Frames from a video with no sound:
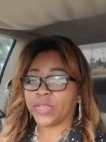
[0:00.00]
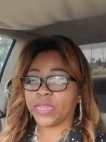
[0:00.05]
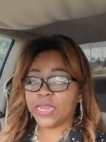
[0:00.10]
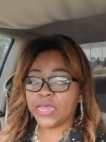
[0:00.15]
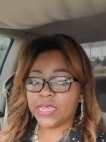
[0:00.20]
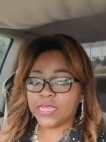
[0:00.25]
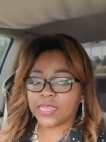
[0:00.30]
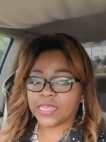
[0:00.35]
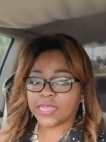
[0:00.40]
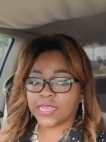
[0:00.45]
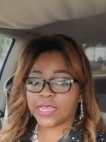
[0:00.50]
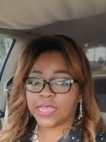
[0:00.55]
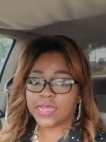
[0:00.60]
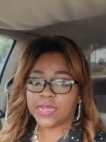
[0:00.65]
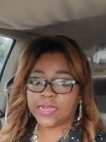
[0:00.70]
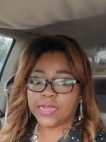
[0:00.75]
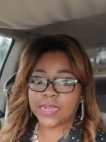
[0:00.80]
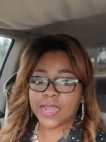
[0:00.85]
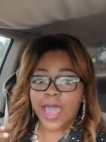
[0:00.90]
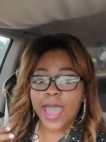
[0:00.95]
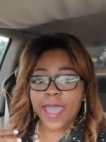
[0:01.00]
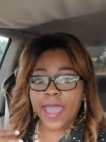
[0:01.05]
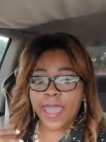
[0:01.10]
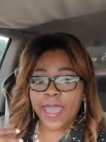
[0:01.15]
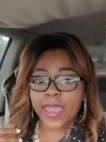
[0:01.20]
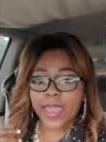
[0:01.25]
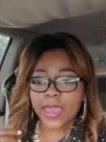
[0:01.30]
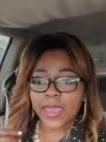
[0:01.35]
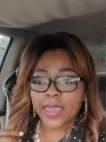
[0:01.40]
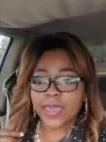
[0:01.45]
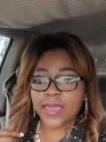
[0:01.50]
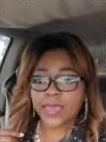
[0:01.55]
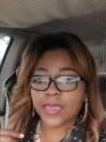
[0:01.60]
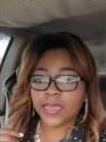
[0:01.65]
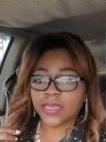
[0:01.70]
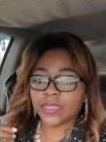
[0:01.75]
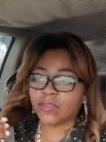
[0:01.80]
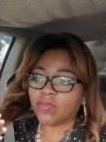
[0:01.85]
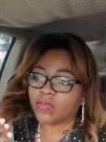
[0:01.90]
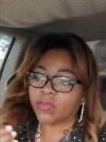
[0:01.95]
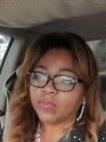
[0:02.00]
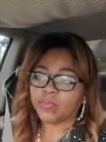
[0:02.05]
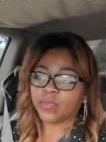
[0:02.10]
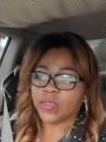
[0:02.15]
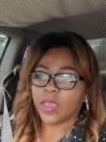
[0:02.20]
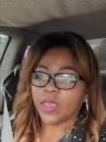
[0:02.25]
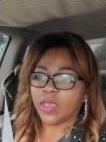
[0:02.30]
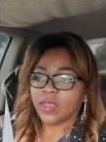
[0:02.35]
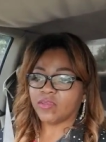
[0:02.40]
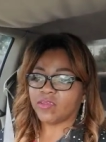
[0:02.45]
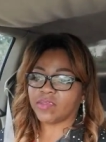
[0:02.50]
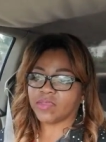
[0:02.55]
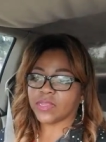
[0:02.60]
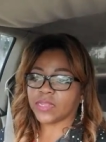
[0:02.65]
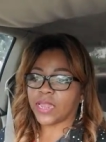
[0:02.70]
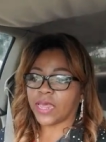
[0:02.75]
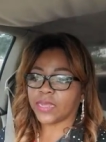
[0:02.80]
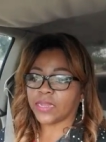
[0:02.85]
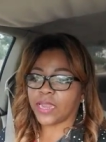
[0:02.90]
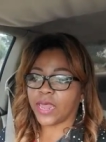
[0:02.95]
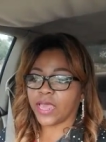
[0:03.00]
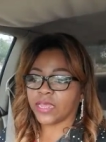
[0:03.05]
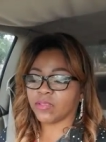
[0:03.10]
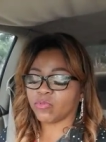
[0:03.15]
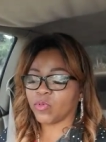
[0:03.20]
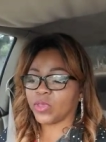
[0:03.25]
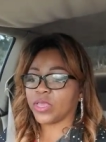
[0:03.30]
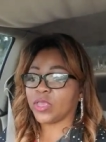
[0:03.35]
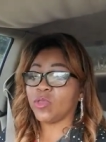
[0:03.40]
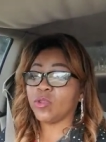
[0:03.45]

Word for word: NeiCe Knight. Just like last week.